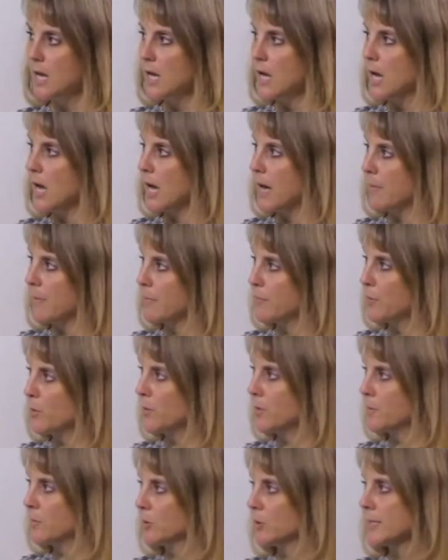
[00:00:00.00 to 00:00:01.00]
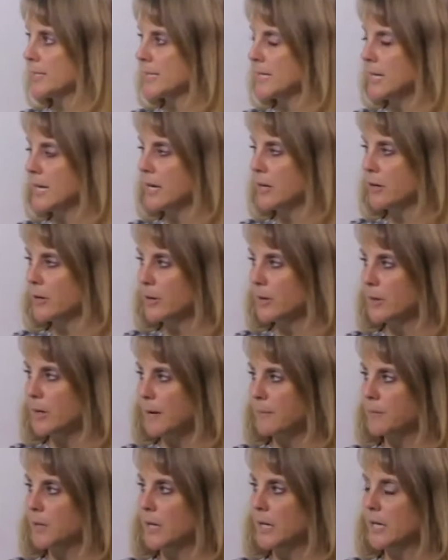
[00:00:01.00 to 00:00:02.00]
A few of them are listed here.
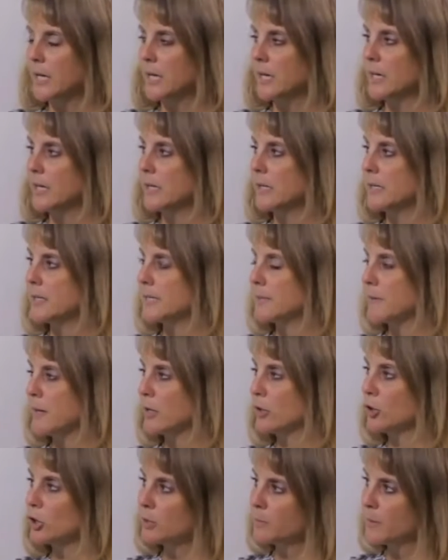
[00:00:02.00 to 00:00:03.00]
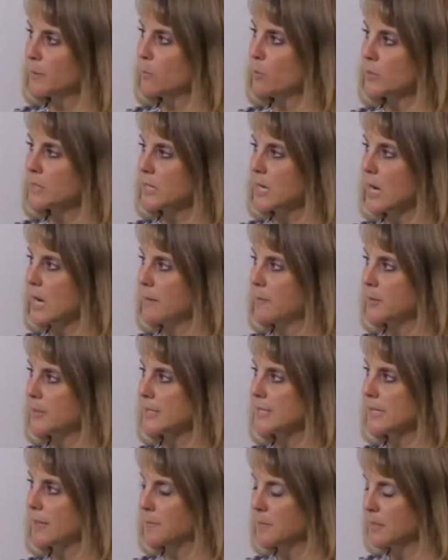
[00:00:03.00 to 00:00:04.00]
I'm going to spend a little bit more time on
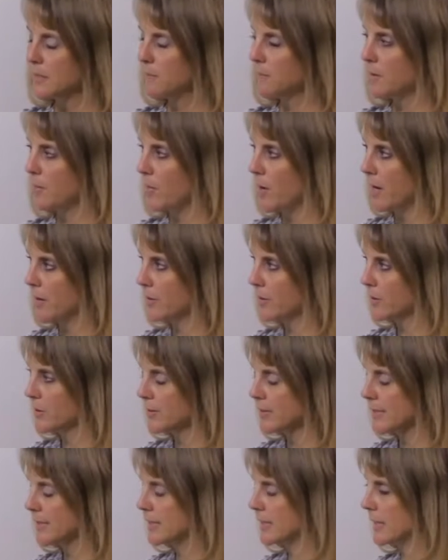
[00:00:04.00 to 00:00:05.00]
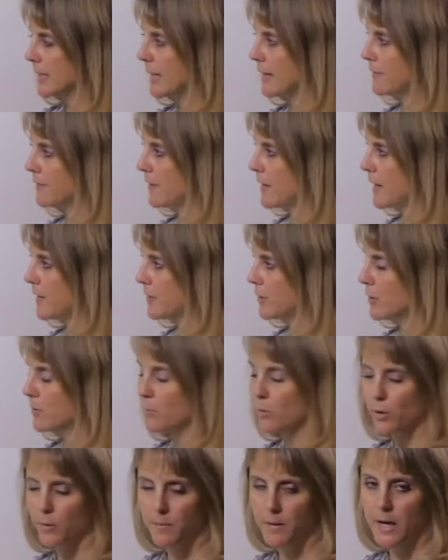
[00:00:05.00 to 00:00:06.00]
some of them than others that I find that are the
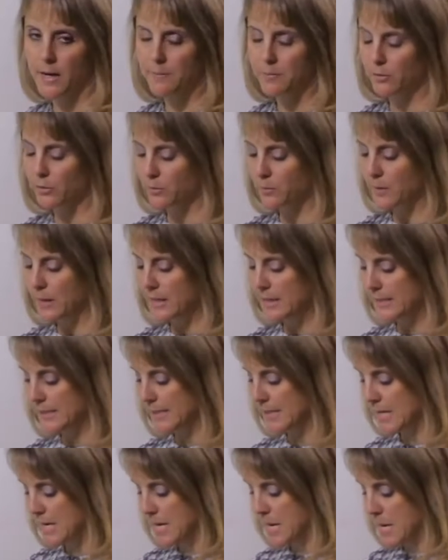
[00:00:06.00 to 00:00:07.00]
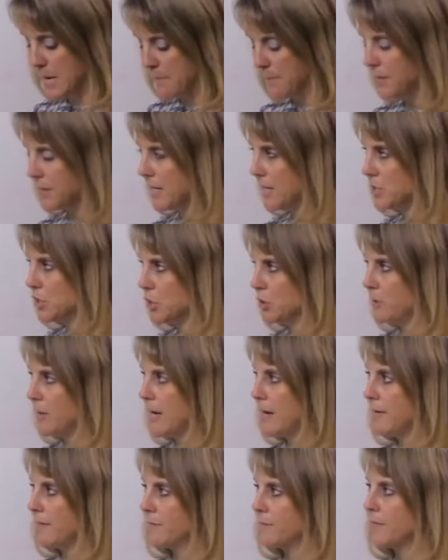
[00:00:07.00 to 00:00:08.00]
more popular ones, but they do
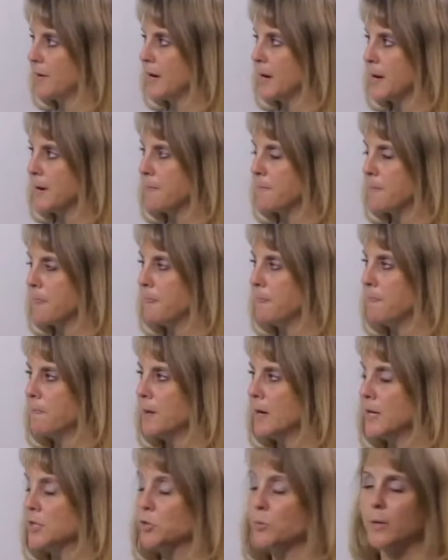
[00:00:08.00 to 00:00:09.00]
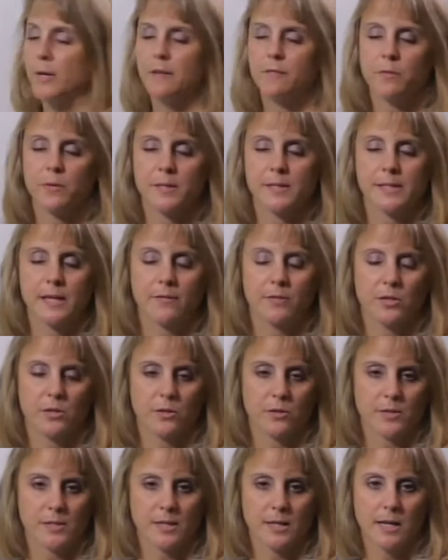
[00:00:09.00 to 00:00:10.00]
have a 24/7
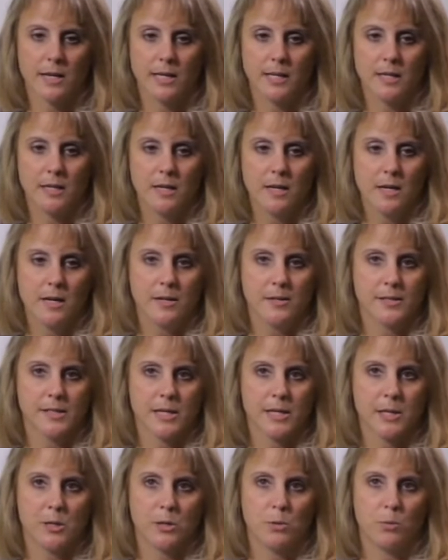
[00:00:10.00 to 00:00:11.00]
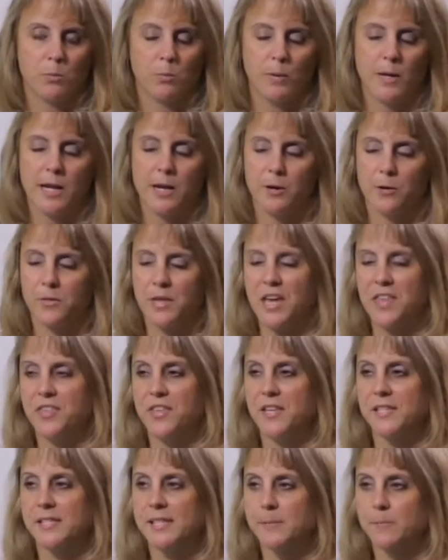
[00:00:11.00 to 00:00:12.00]
nurse line. So we hear that
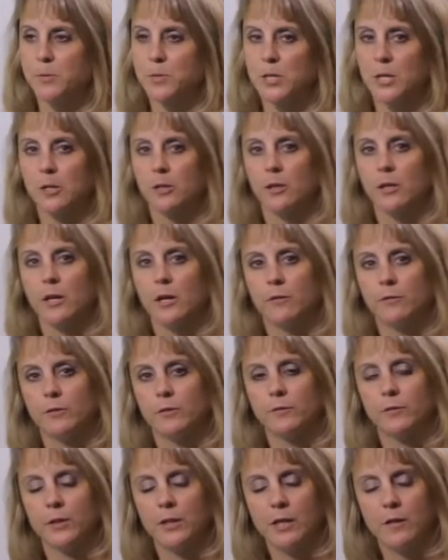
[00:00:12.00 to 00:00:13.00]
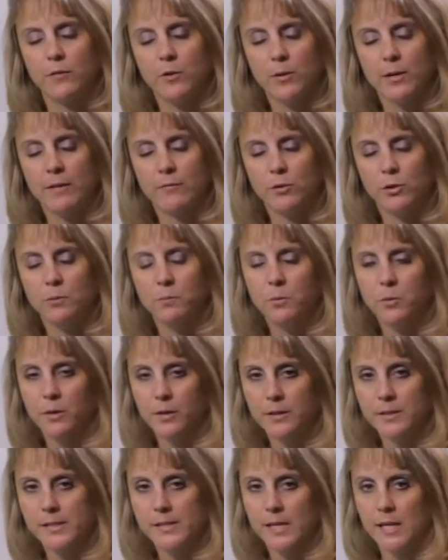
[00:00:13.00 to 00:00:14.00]
this is particularly helpful for any of you who have
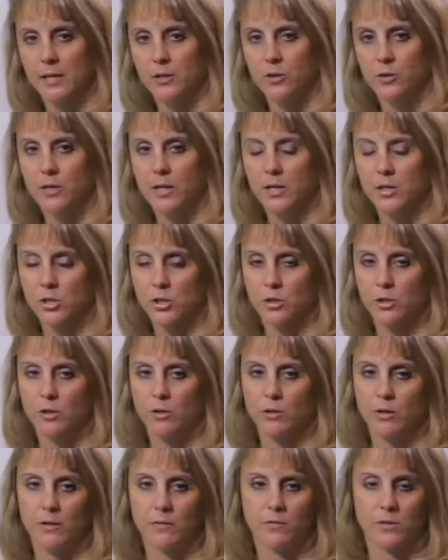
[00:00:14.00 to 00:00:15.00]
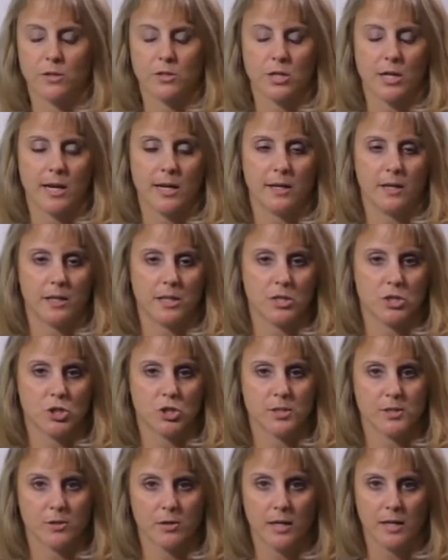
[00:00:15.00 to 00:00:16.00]
newborns and you're not sure if the child is
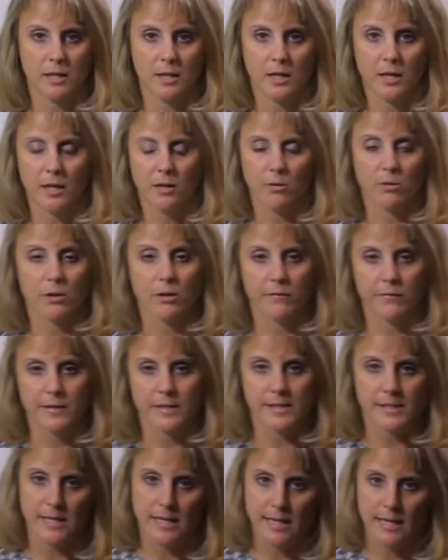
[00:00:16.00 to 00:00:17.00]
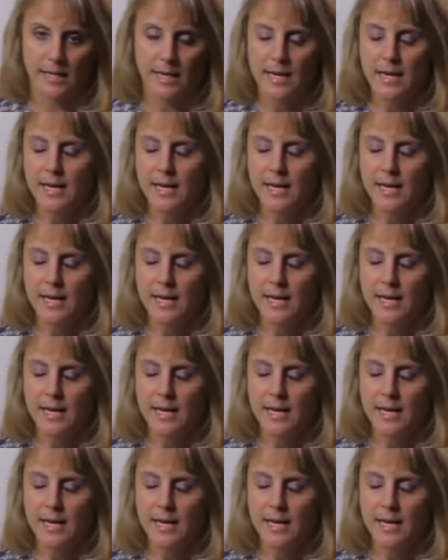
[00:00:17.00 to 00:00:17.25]
just cranky or if it's sick.